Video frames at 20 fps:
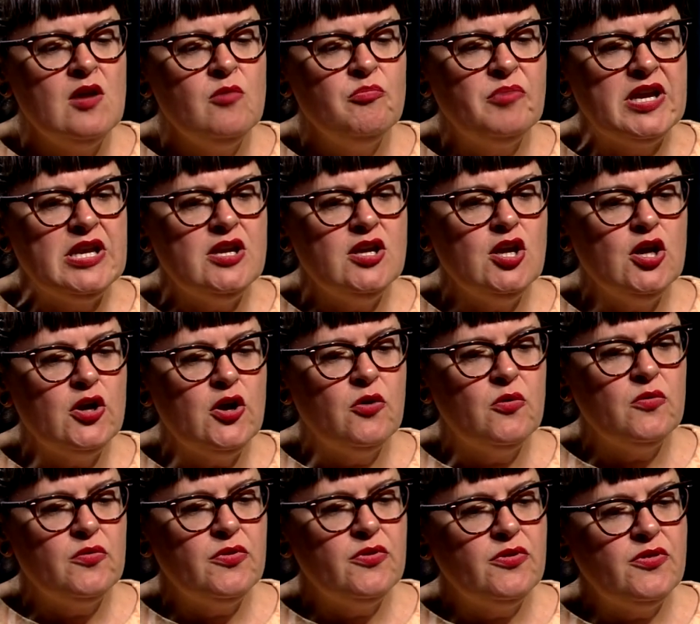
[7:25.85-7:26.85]
But, you
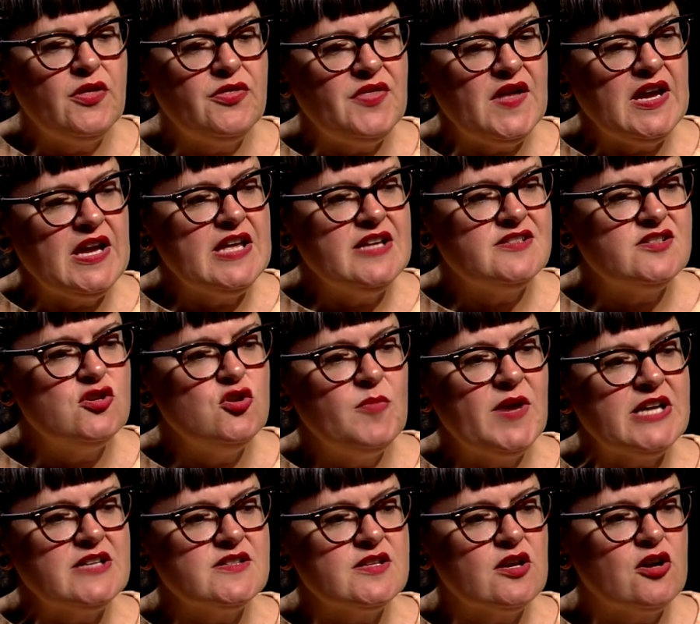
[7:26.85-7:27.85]
know, the thing is, New
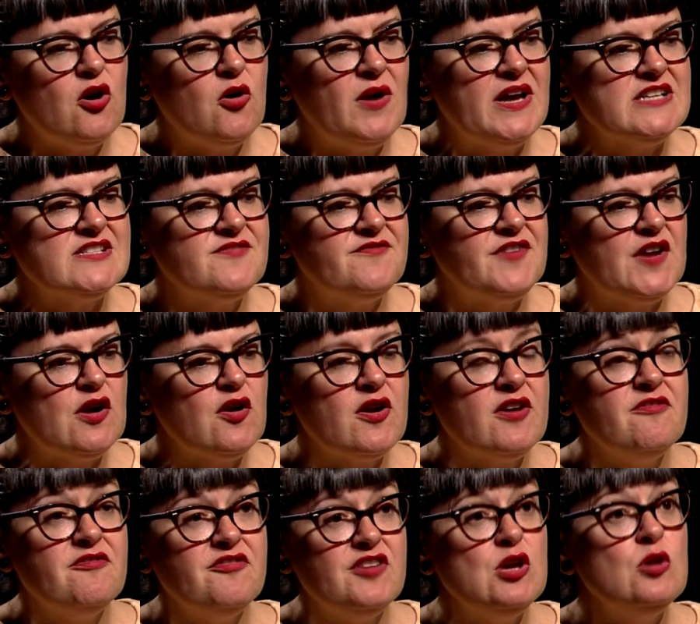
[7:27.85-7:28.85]
Mexico has
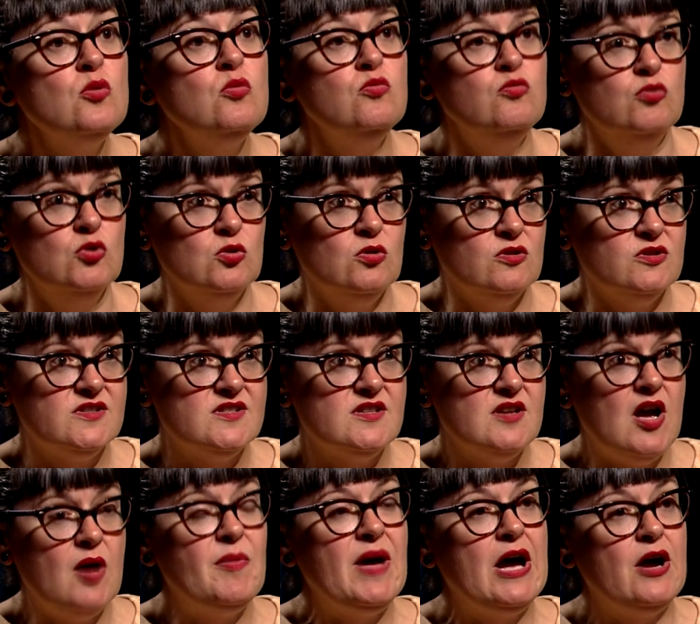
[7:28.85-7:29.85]
very few rules
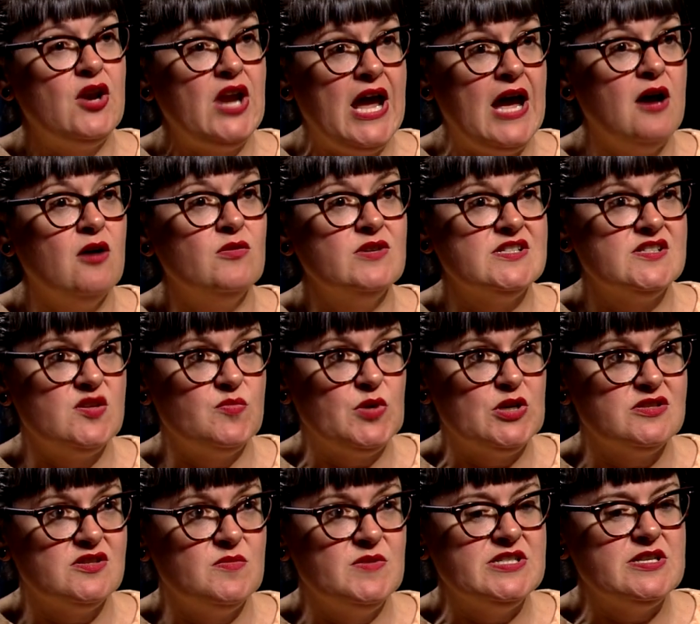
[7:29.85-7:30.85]
about how it's
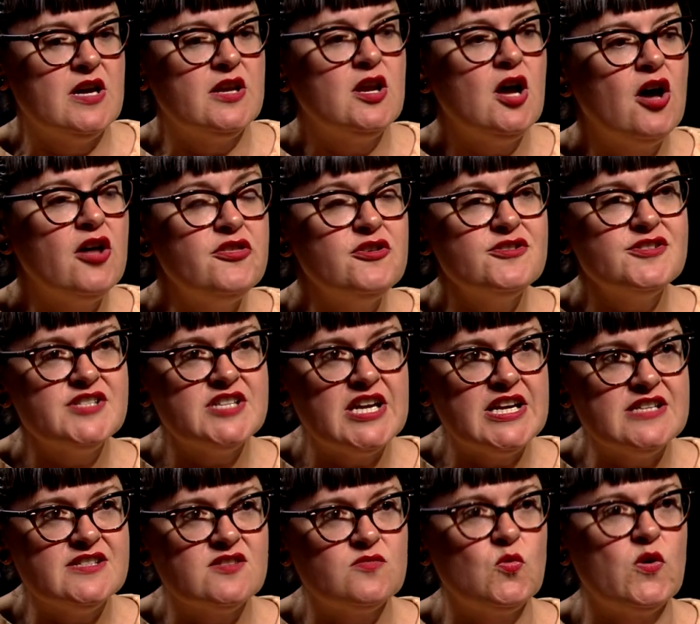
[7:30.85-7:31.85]
supposed to be done. Other
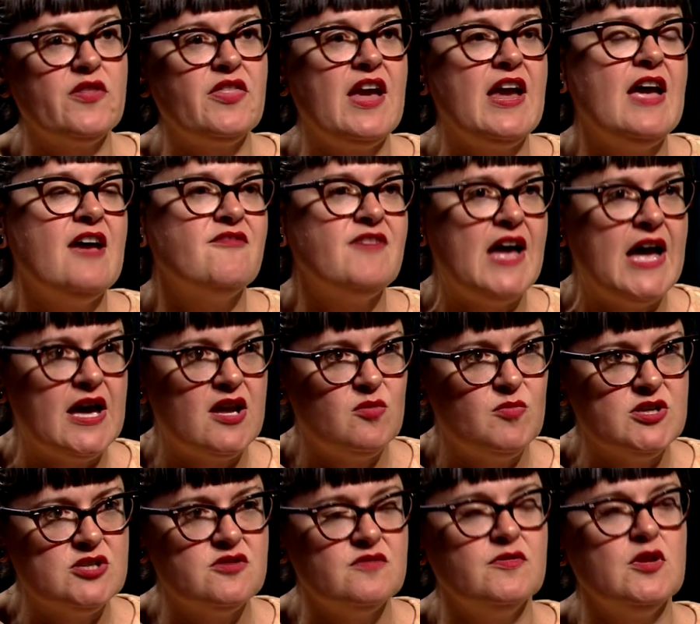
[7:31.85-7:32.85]
states where they have had a
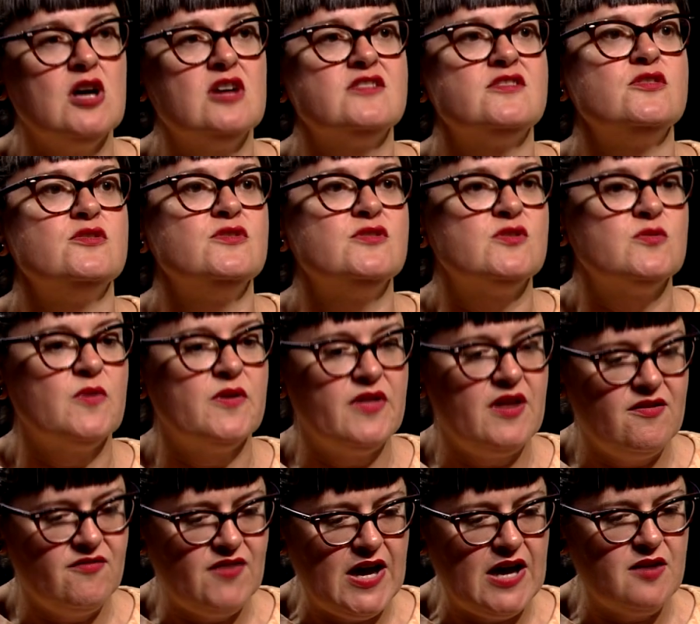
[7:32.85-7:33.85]
bunch of lawsuits, where
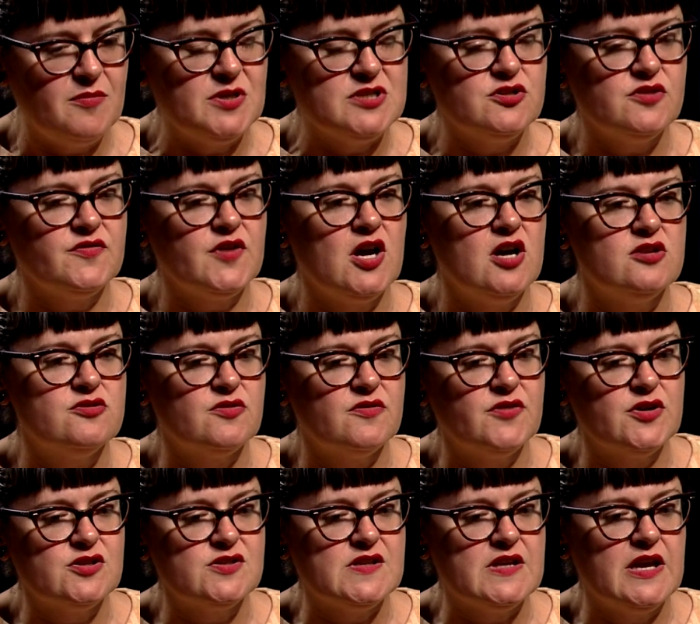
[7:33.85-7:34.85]
they've had a bunch of
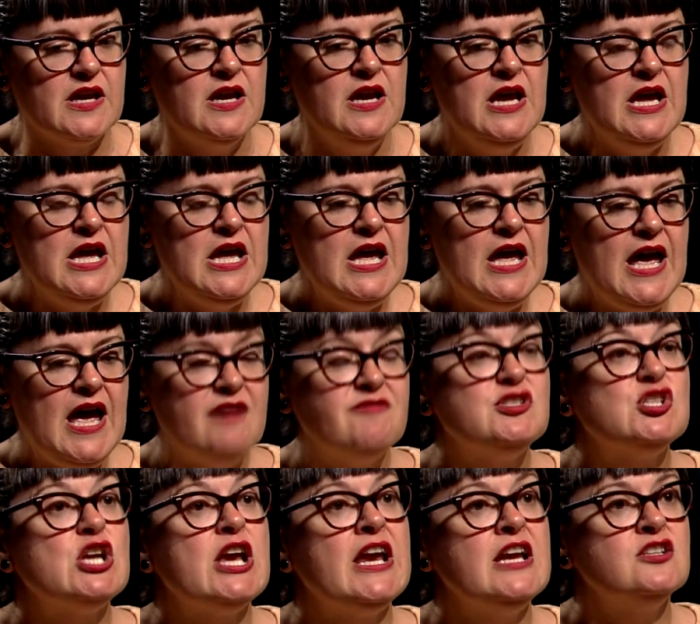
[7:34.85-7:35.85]
controversy, have
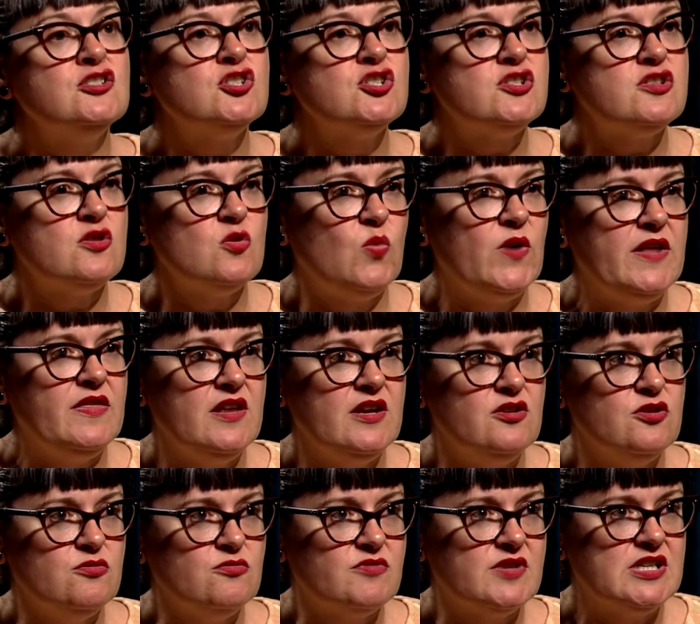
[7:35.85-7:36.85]
changed the way they
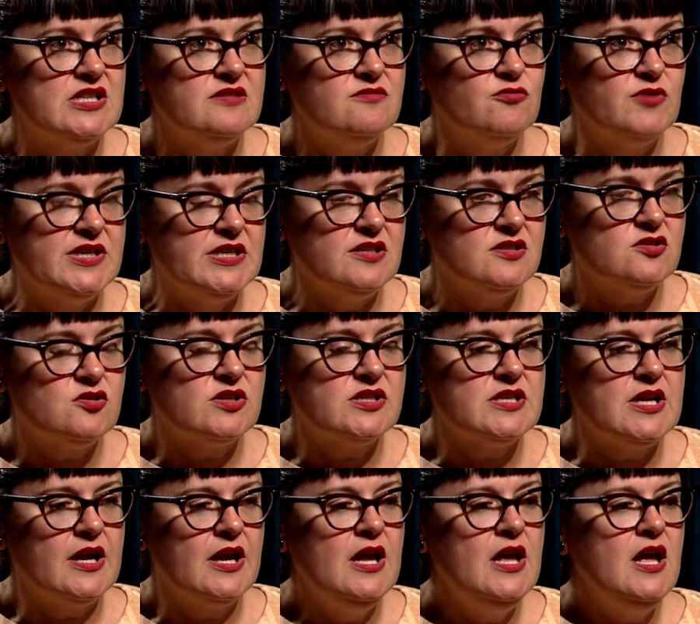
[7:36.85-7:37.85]
do
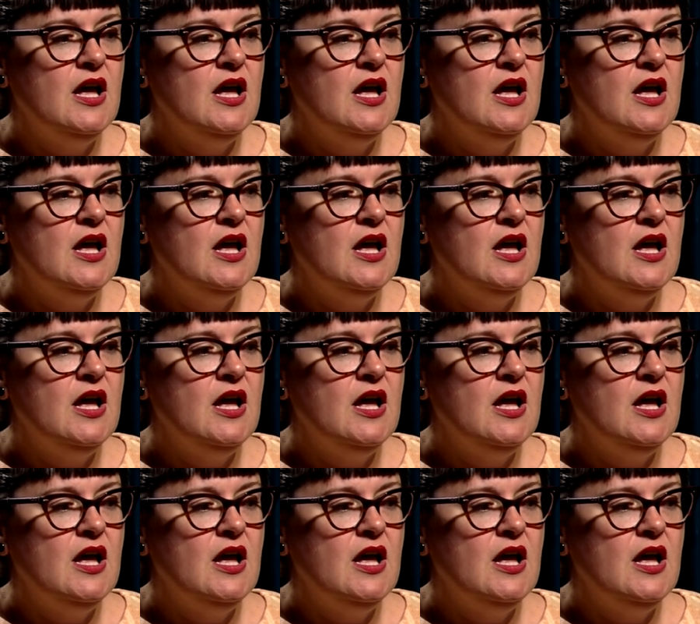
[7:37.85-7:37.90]
redistricting.